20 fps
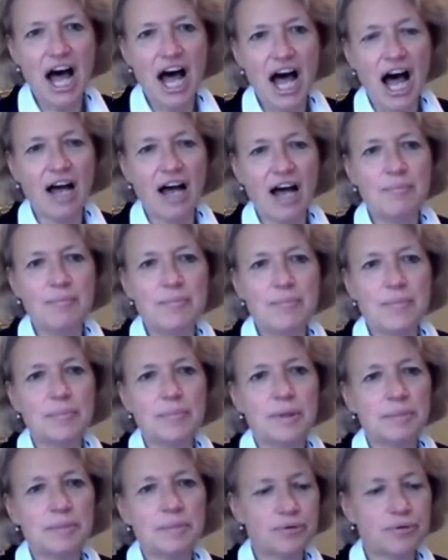
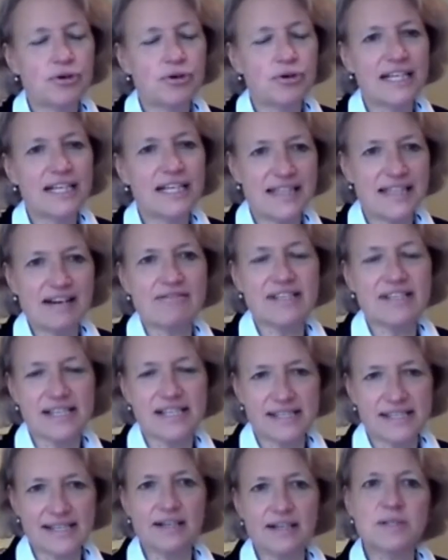But broadly, there is the
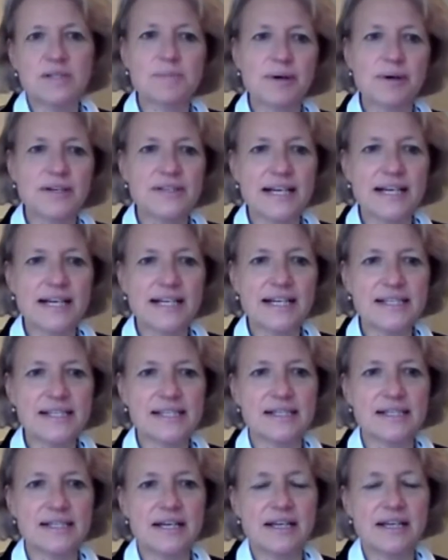sales
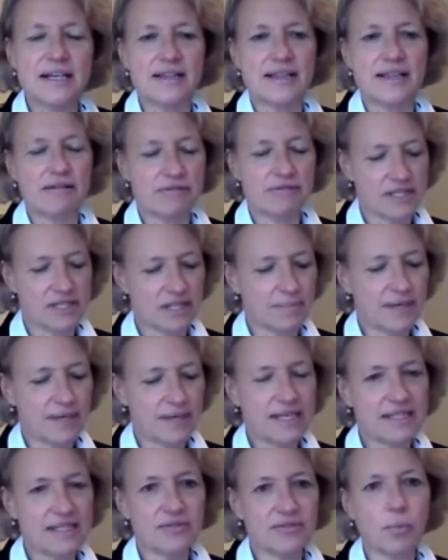process, there is the
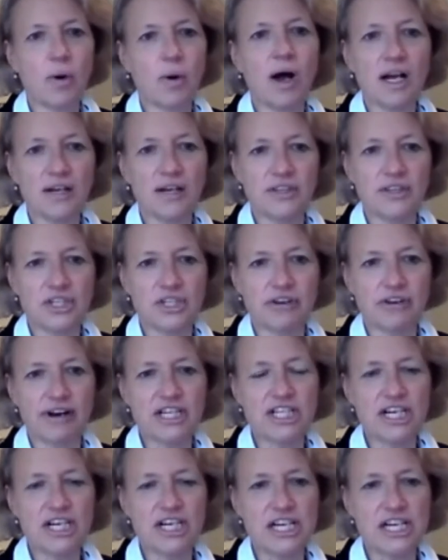piece of work that you're
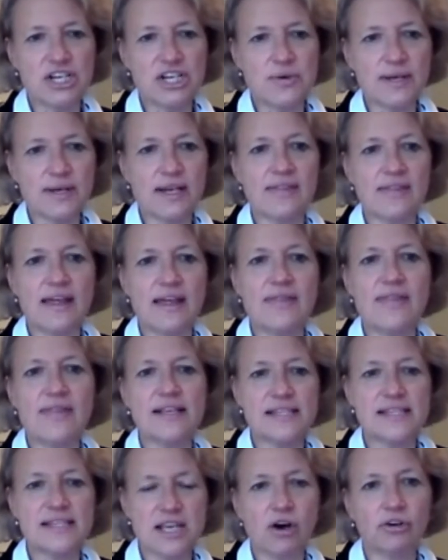actually doing, and then
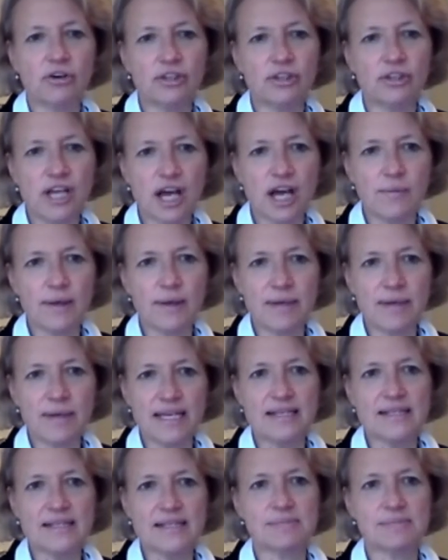there's the ongoing
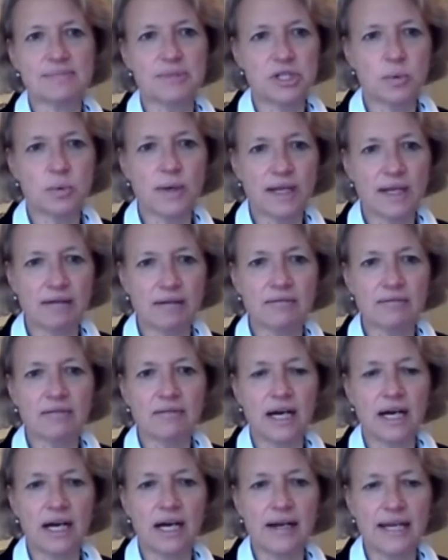piece between
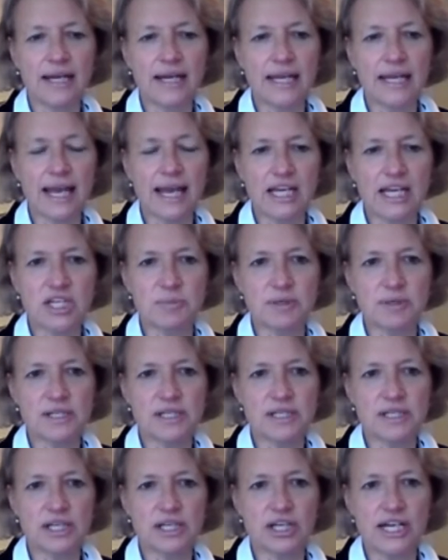
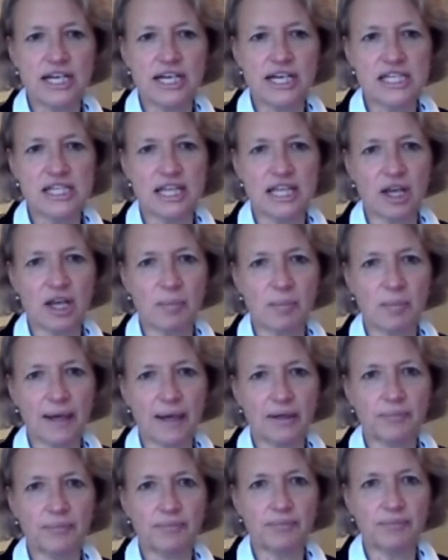engagements that you need to think
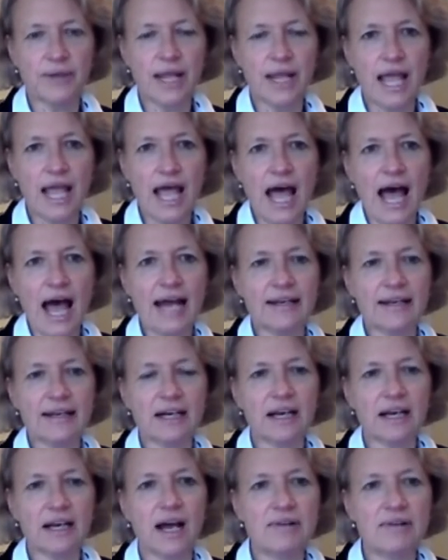about. And
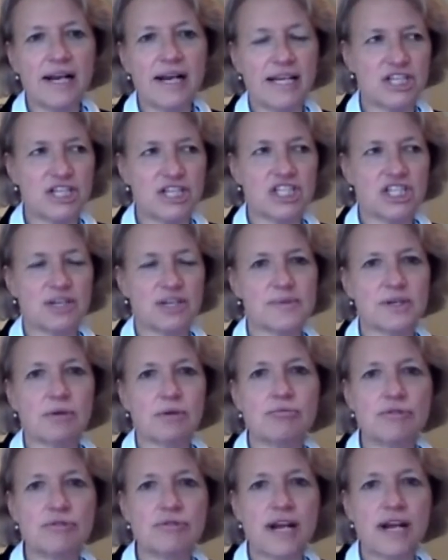client relationships are
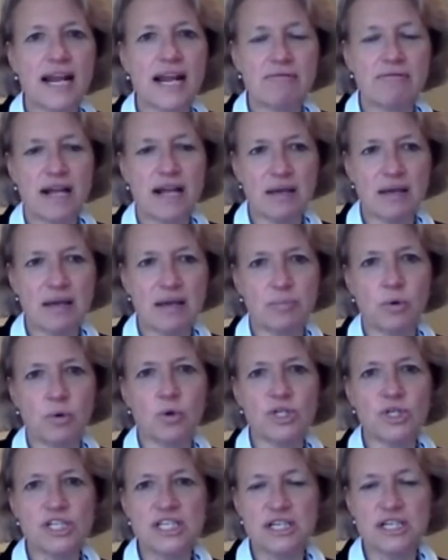really, really
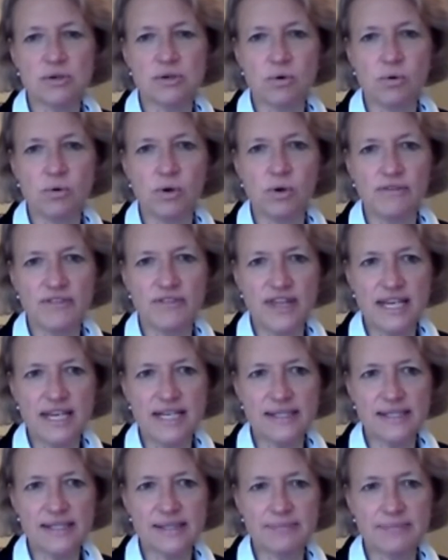important in all of
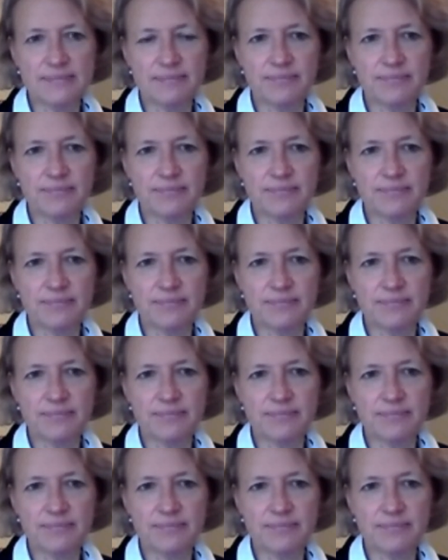these.